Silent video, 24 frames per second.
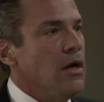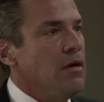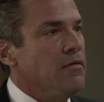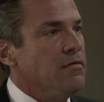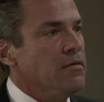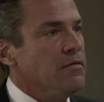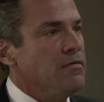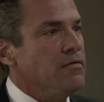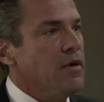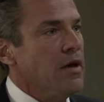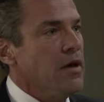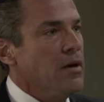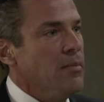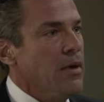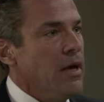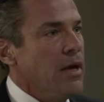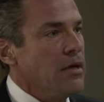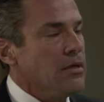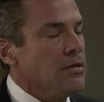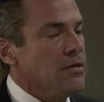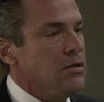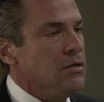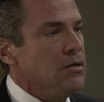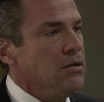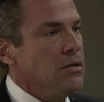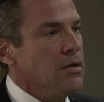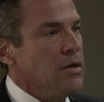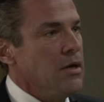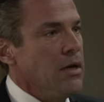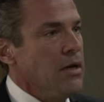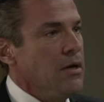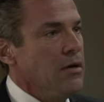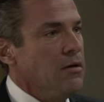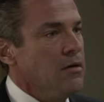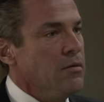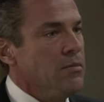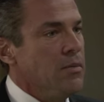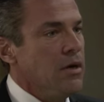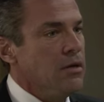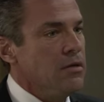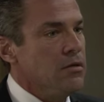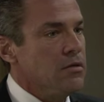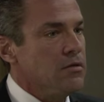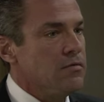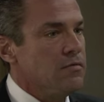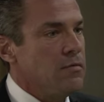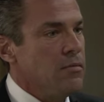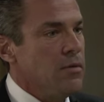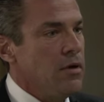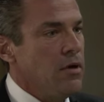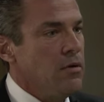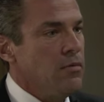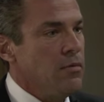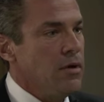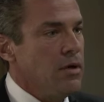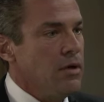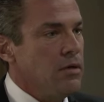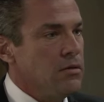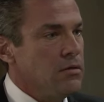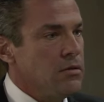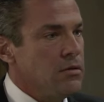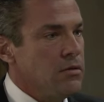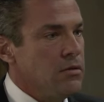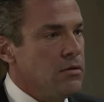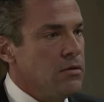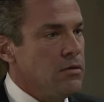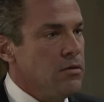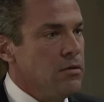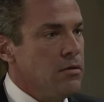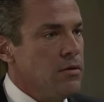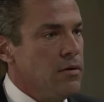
I have to find Maxie. She can't hear about this from anyone else.